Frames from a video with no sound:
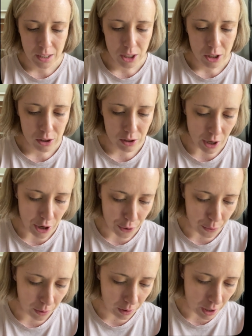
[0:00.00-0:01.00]

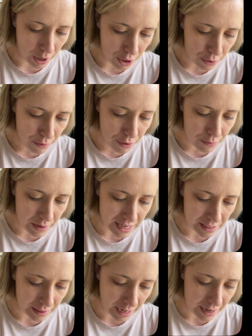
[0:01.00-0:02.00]
So low 3
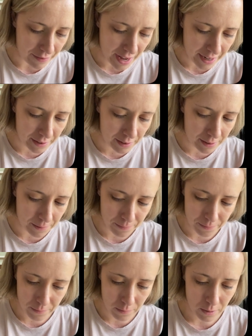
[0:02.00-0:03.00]
sine of x
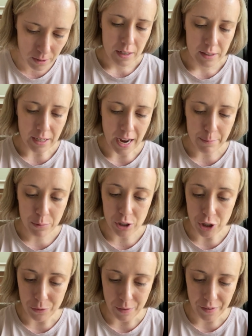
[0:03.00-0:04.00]
times the
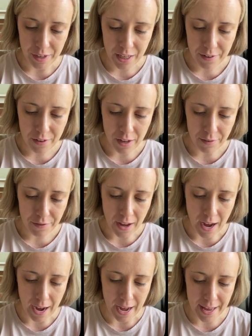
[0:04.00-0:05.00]
derivative of the
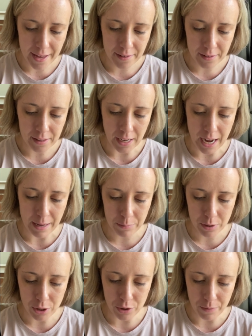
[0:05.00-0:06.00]
high times
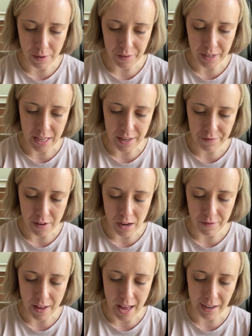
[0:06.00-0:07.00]
the derivative
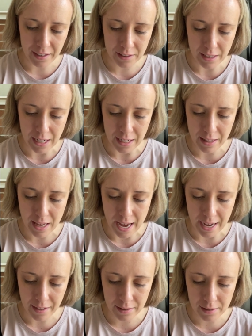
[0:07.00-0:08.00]
of x e to the
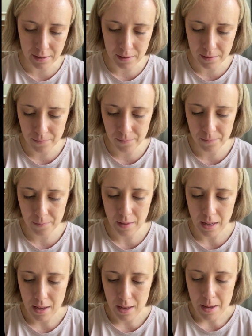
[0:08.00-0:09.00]
x
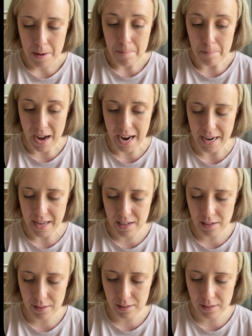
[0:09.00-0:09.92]
minus